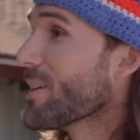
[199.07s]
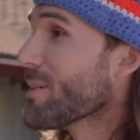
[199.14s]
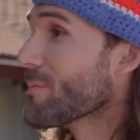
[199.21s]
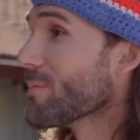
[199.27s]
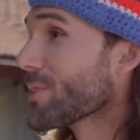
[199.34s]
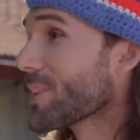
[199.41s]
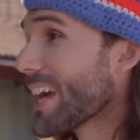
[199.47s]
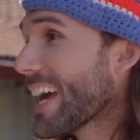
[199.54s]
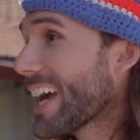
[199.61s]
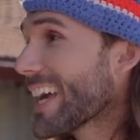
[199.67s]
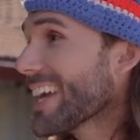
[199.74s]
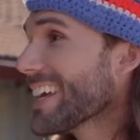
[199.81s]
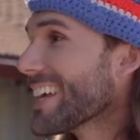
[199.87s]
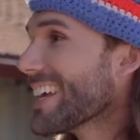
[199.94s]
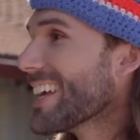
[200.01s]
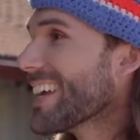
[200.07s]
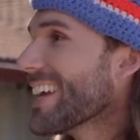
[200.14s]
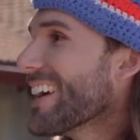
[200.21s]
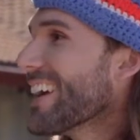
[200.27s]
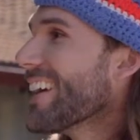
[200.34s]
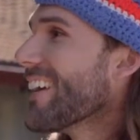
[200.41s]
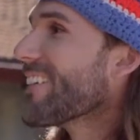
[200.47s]
Okay? All
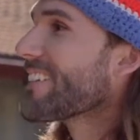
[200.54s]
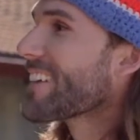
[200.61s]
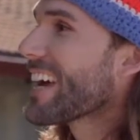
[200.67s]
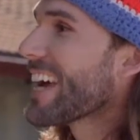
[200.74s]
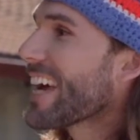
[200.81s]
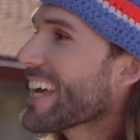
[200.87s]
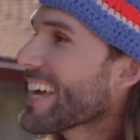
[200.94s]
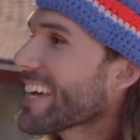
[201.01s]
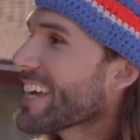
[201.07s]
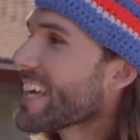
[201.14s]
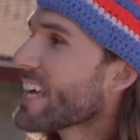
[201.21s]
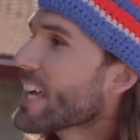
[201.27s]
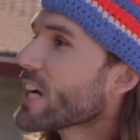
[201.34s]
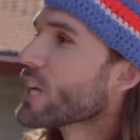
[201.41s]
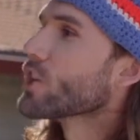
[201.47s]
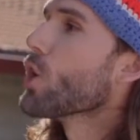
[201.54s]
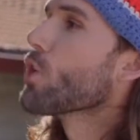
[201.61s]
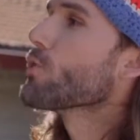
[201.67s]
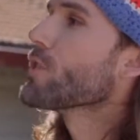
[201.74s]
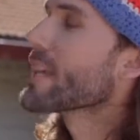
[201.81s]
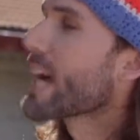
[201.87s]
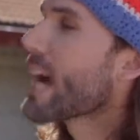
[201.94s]
right. Okay? Yeah.
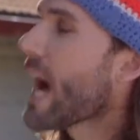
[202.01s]
Clothing